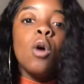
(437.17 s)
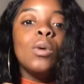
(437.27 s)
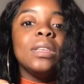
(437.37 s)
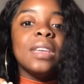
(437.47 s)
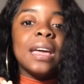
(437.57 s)

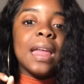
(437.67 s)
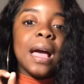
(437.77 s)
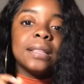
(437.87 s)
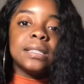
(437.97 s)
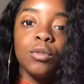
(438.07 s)
we then
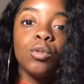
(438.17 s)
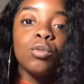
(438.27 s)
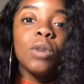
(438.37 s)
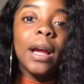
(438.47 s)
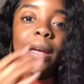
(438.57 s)
had to
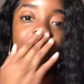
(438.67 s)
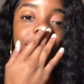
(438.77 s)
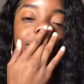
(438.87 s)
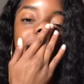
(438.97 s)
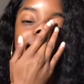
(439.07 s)

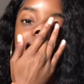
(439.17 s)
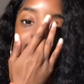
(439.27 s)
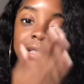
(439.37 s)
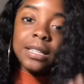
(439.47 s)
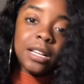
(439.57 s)
fill
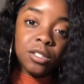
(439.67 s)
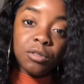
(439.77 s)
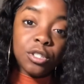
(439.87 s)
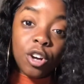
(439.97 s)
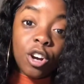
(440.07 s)
out a tattoo
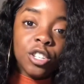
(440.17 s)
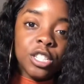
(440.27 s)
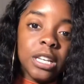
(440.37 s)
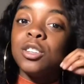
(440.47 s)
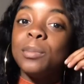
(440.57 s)
and scar sheet.